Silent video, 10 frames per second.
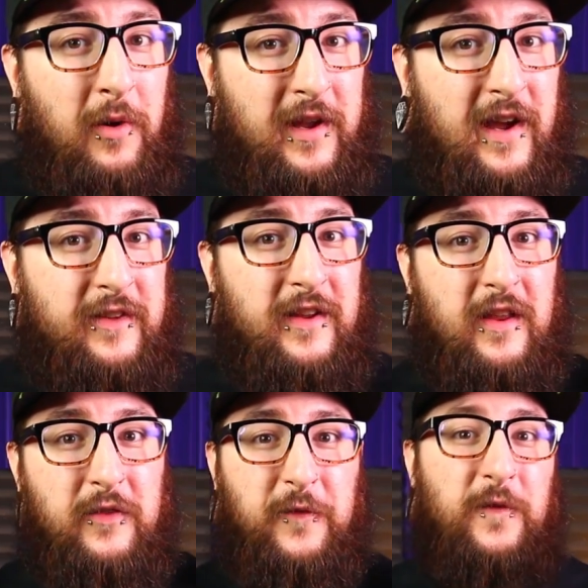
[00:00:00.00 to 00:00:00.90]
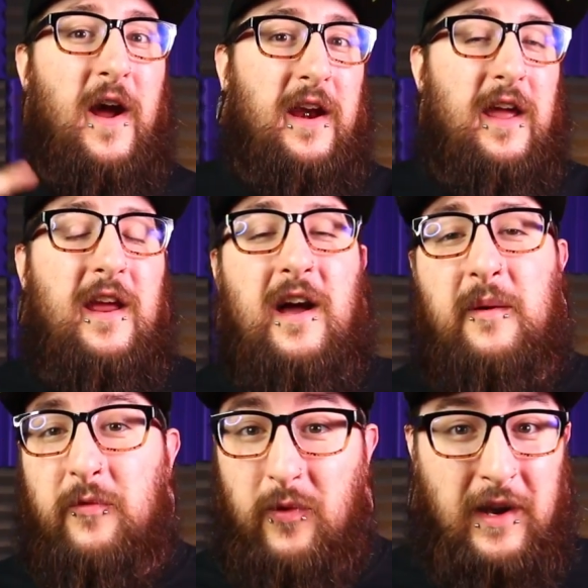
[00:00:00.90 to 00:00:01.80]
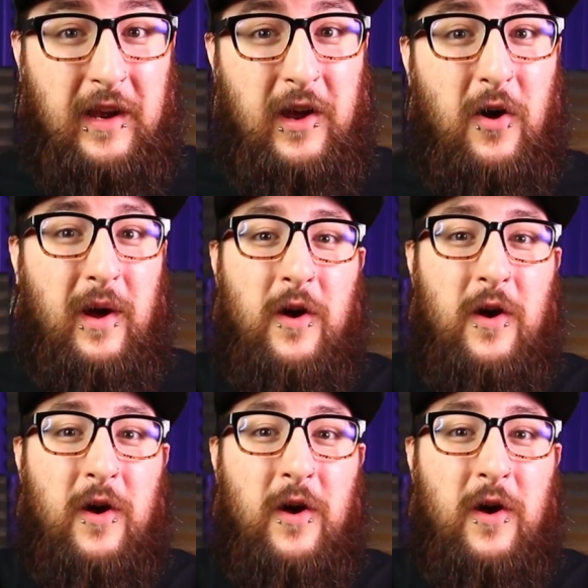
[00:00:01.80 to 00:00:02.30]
All right, guys, it is Friday and I am ready to go.